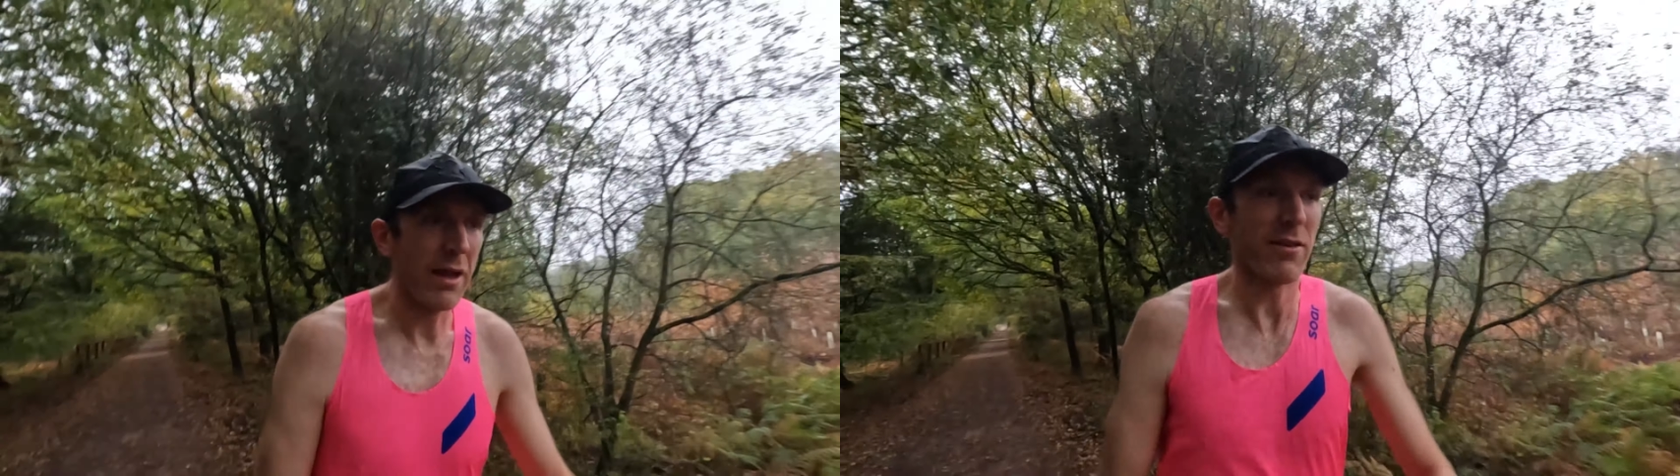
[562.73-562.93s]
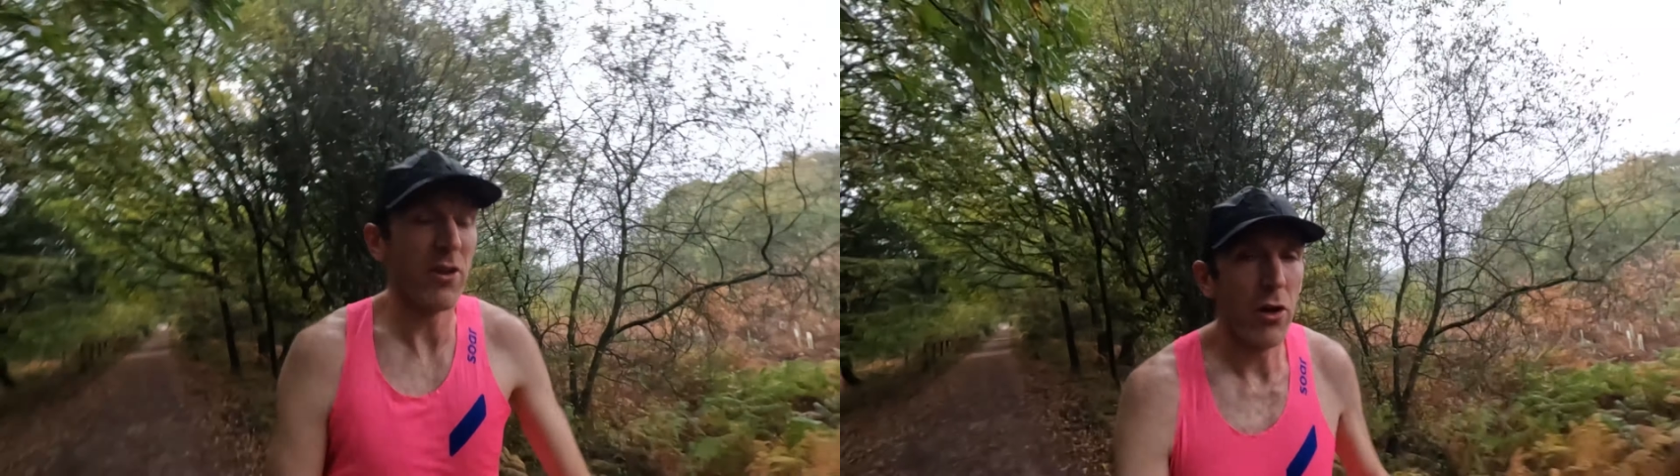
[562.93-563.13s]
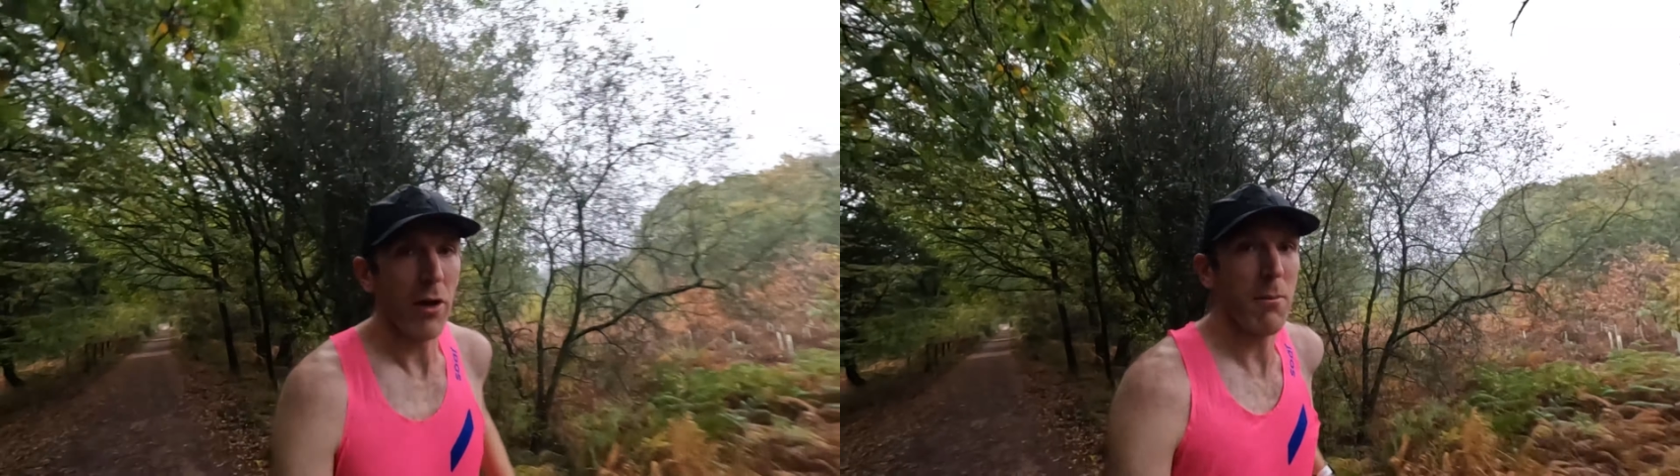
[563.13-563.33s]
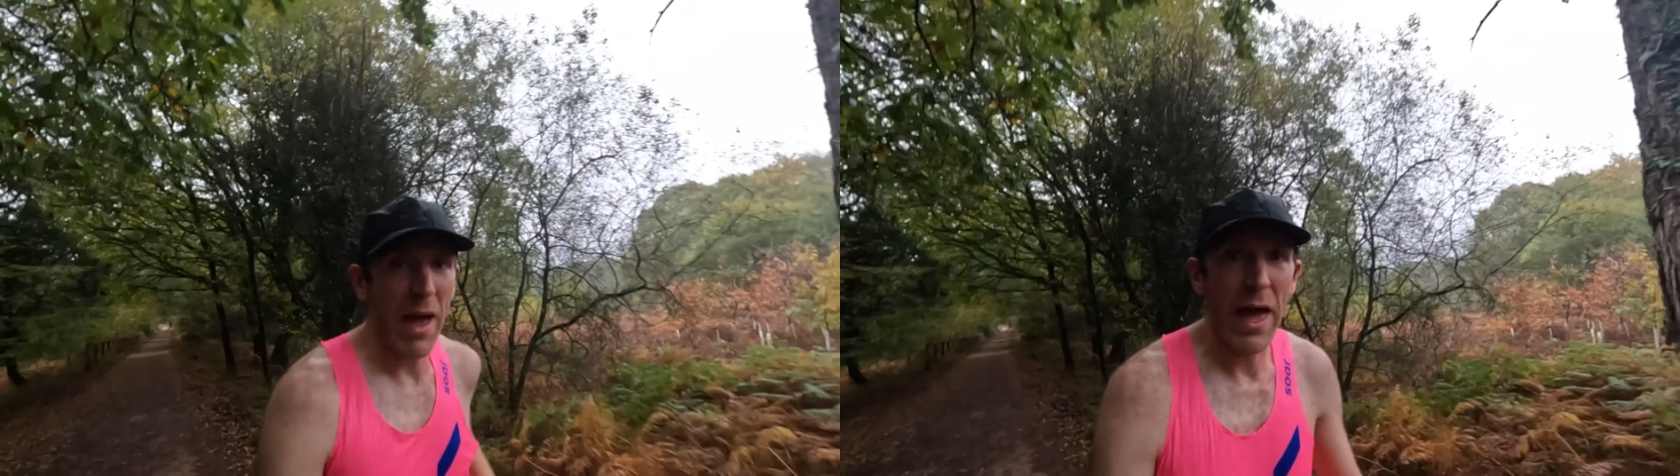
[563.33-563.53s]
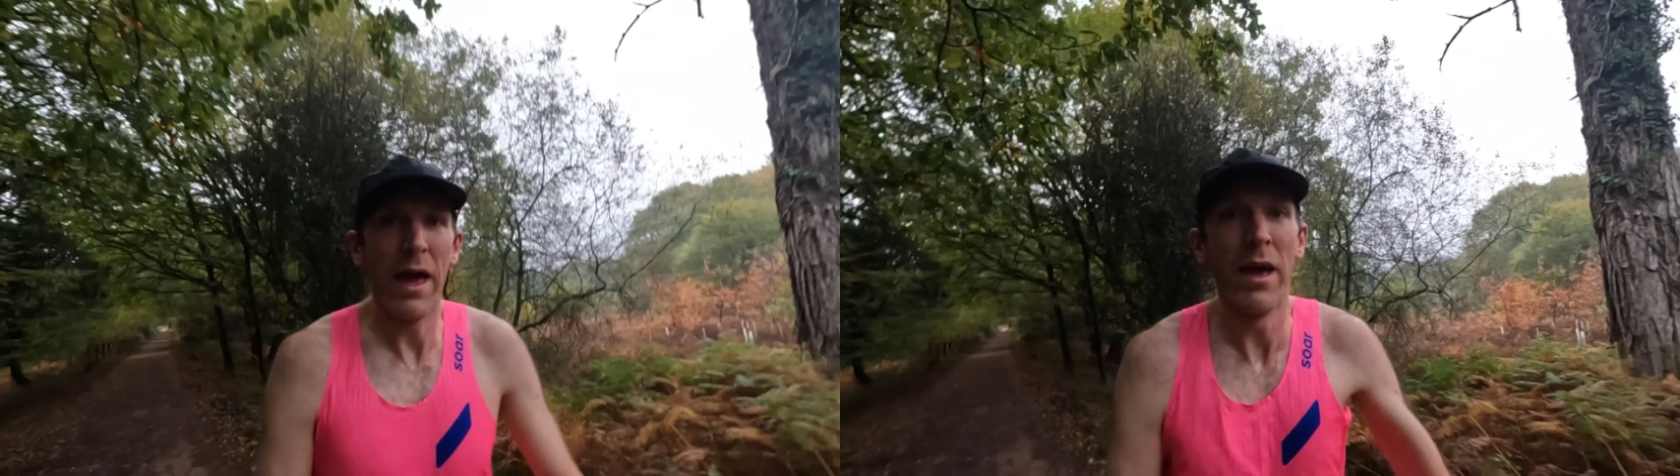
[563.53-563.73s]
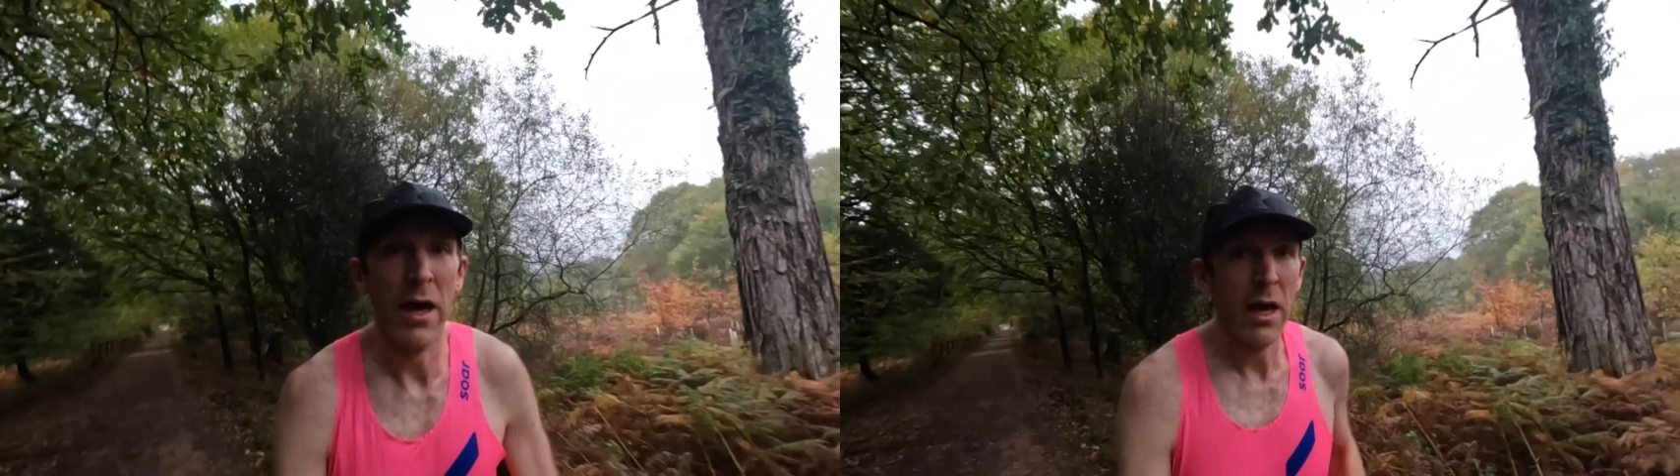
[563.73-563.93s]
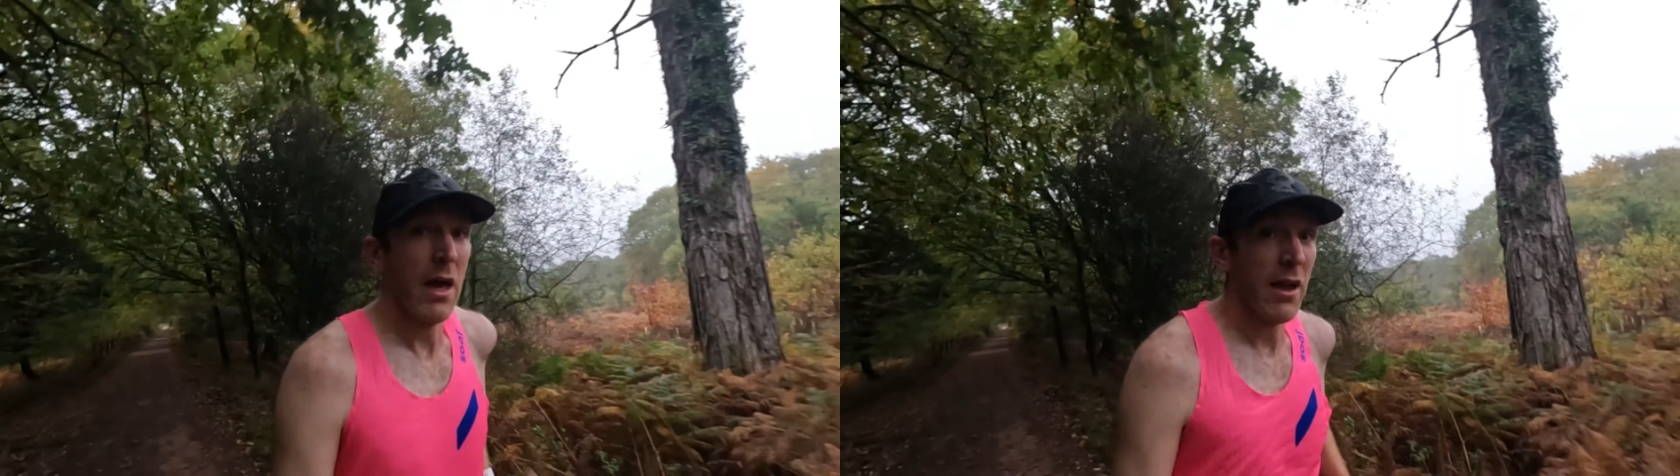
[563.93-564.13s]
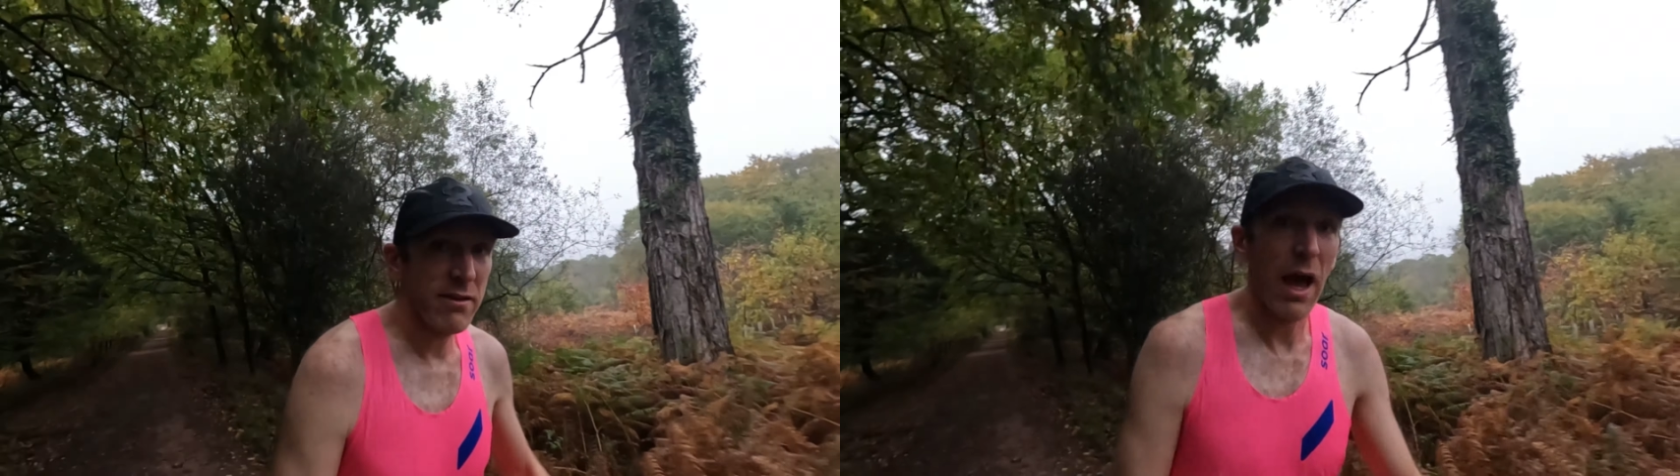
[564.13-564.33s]
it's a nightmare
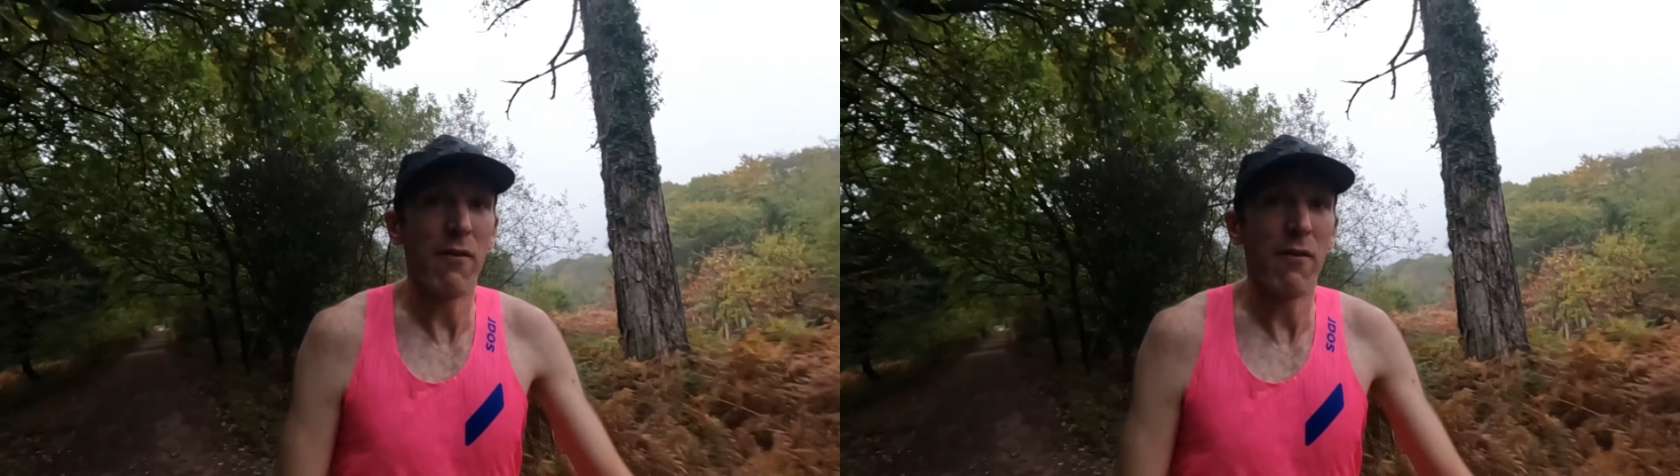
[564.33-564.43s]
to